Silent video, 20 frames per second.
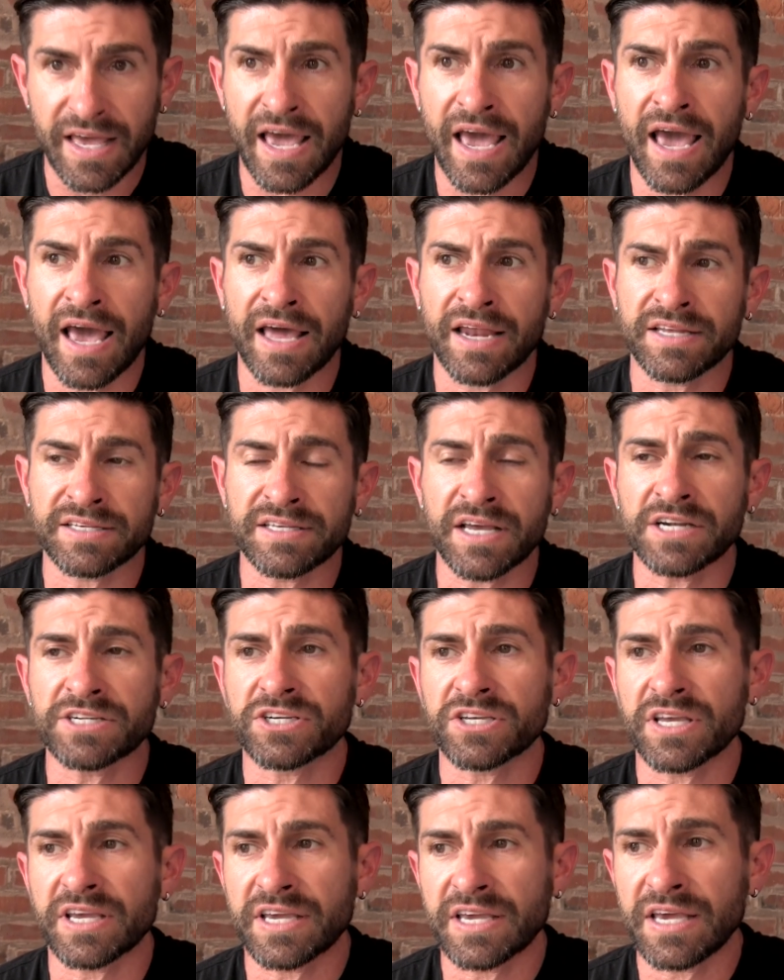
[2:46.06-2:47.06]
And
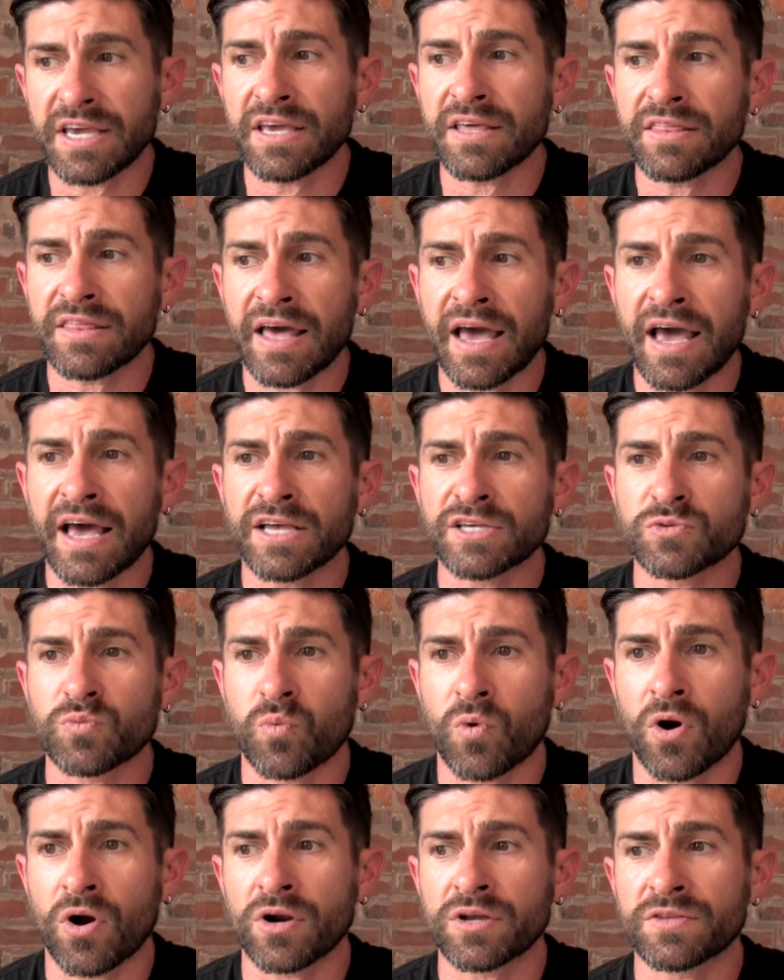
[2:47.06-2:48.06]
essentially, Keith has
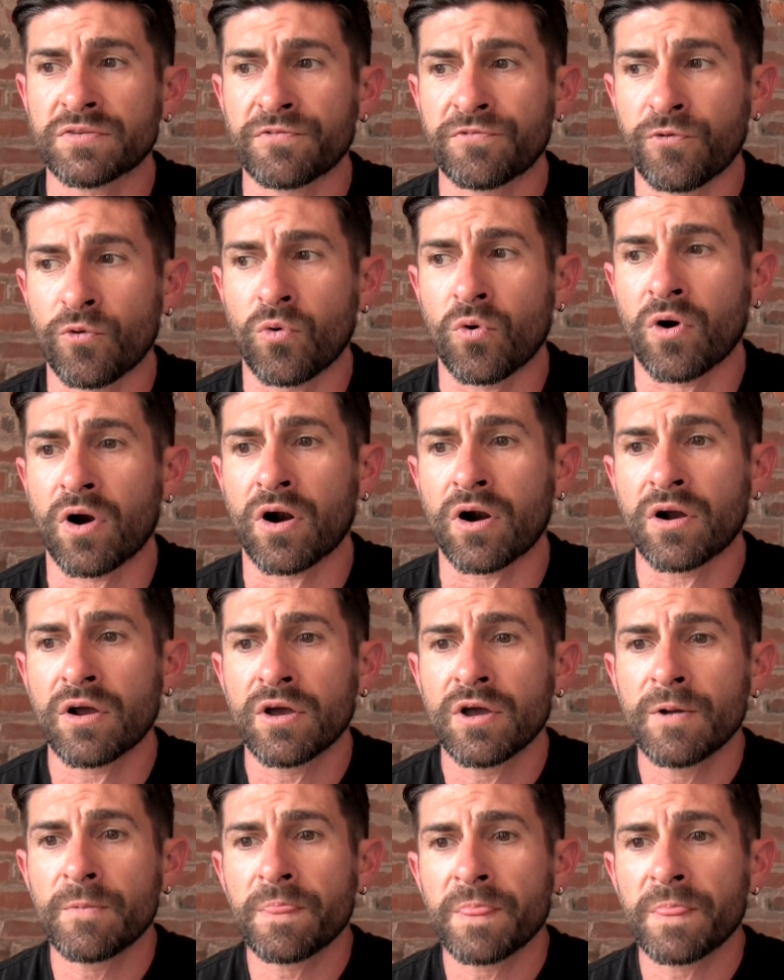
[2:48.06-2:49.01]
worked for